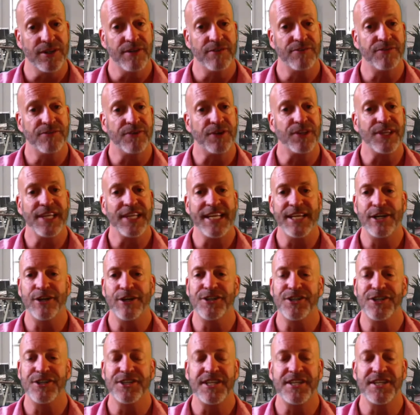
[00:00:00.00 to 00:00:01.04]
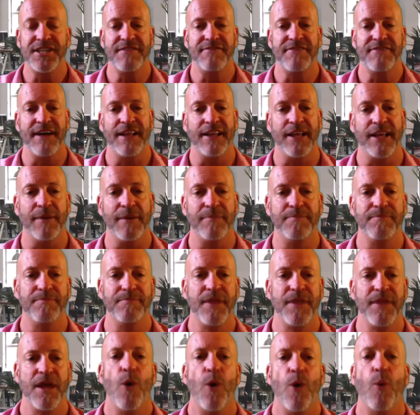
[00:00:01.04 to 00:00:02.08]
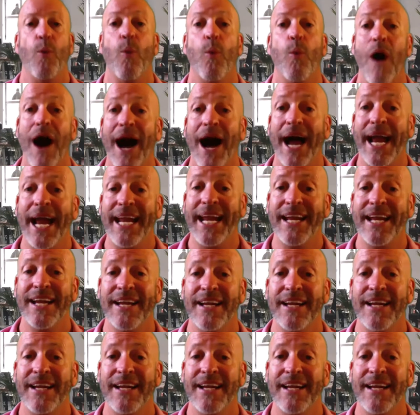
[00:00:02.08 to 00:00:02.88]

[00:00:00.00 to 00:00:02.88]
for leaders to develop. Why?